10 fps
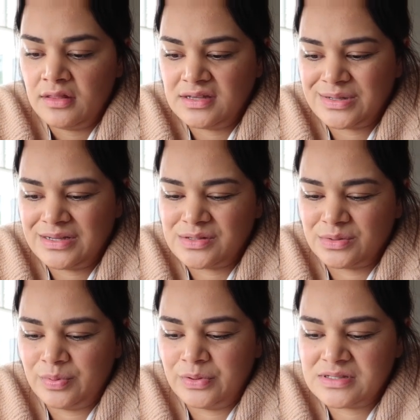that's why I
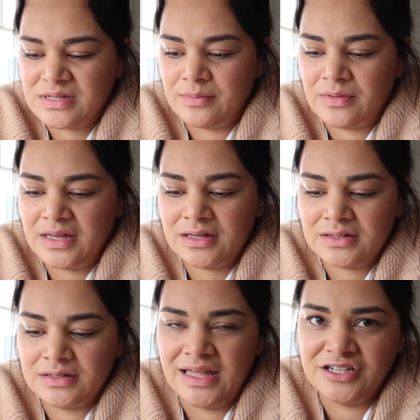sort of put some like
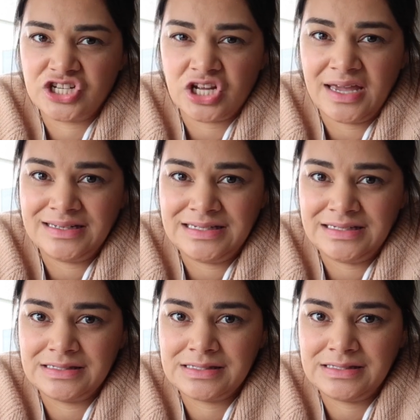lunch
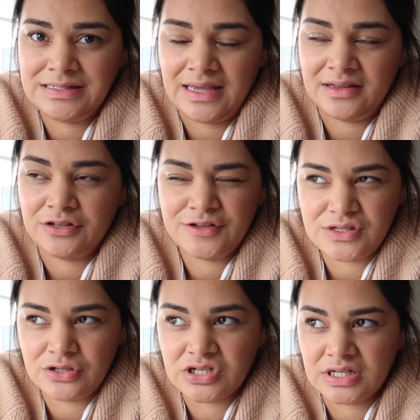ideas down,
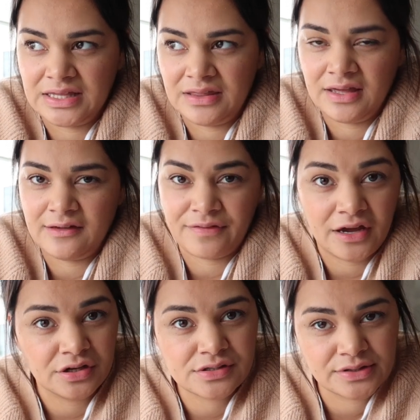because usually if
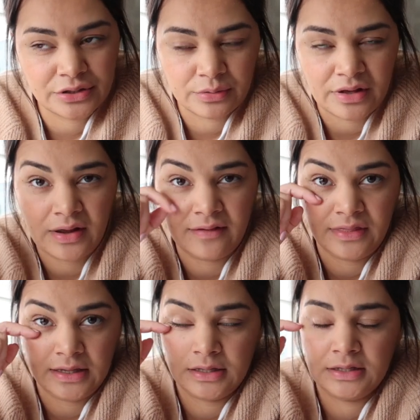they're at school they'll have
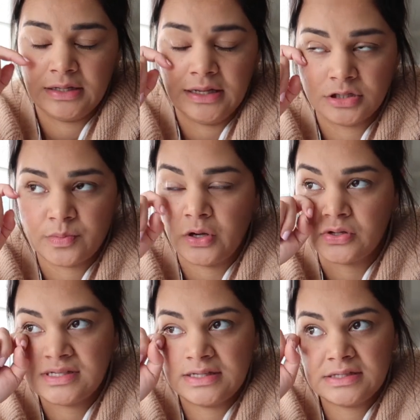their lunch
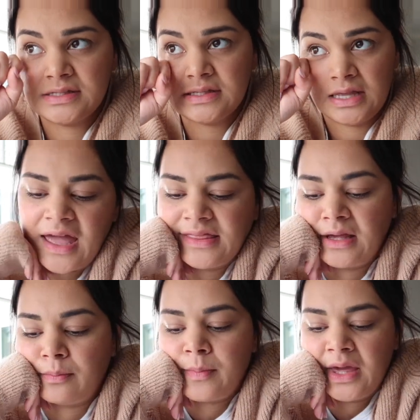boxes. And
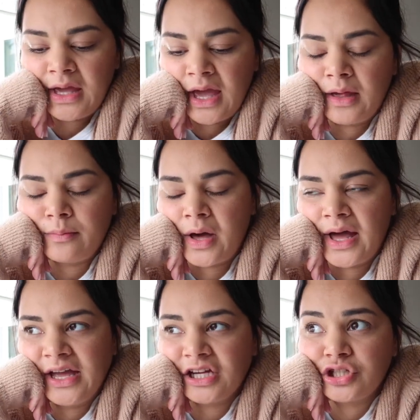then me and
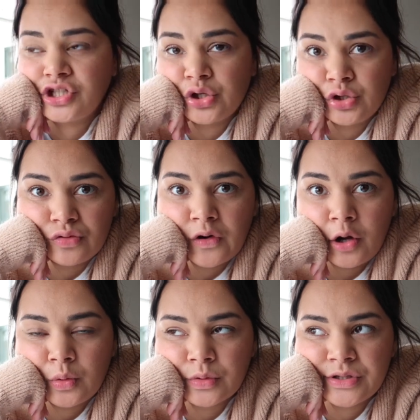my
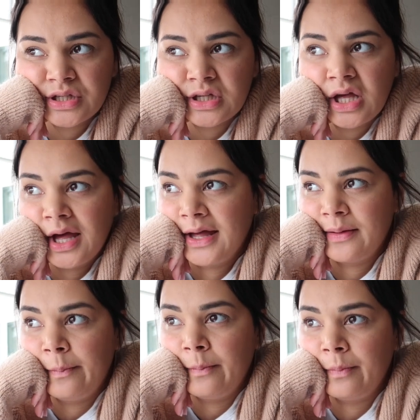2-year-old,
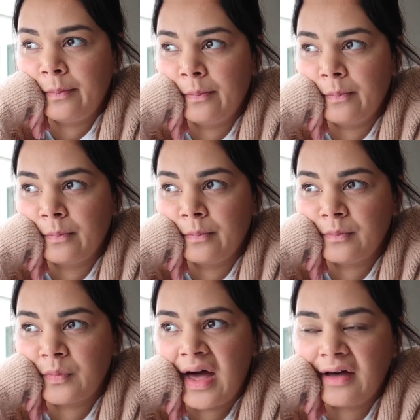
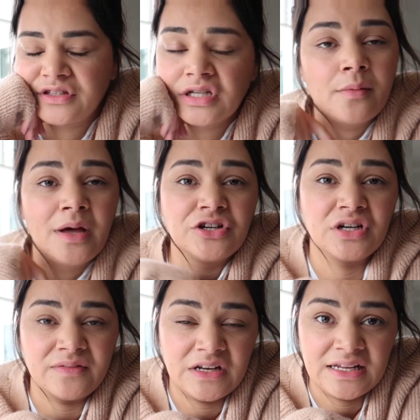half the time I
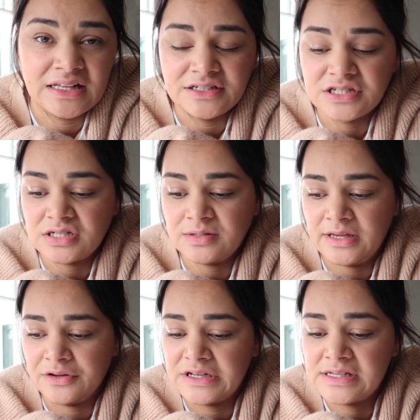don't even eat lunch, to
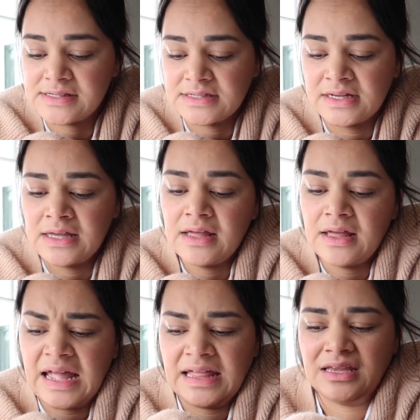be honest.
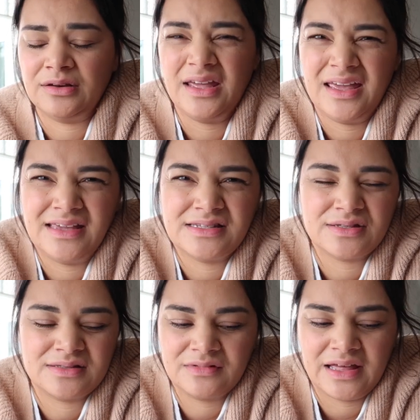And then
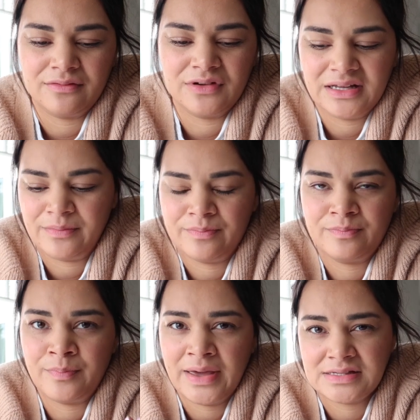he's like really
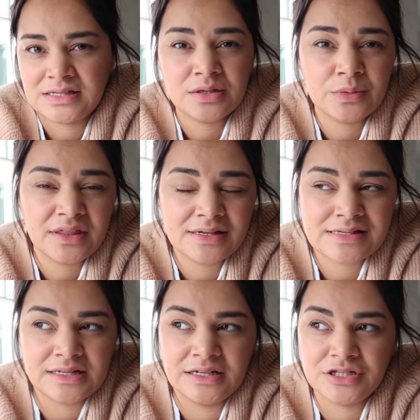basic with
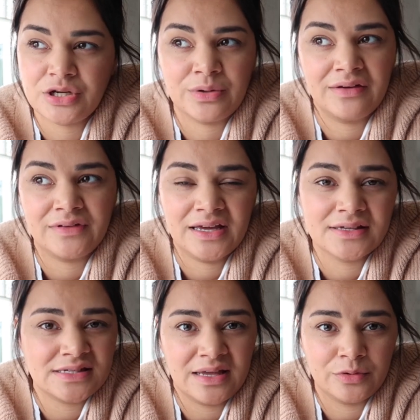his lunch. He'll have like
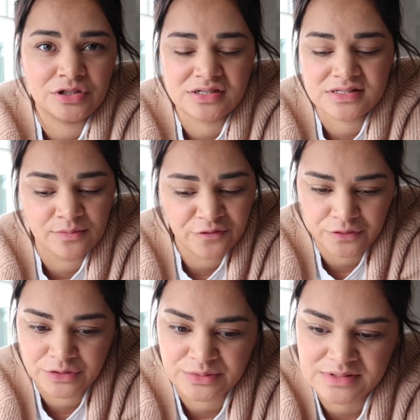a sandwich and some
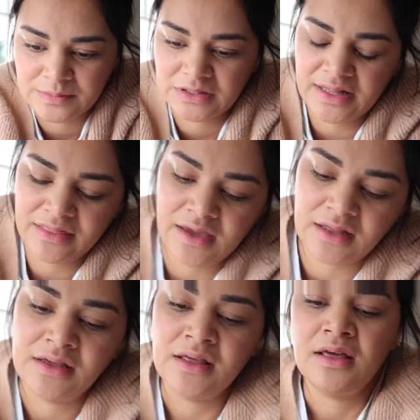fruit or something like
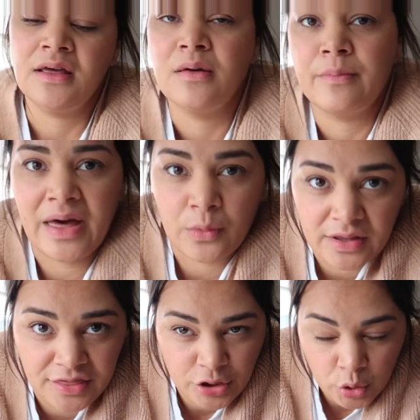that. But
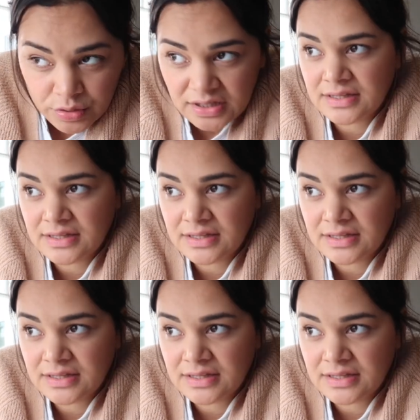with all the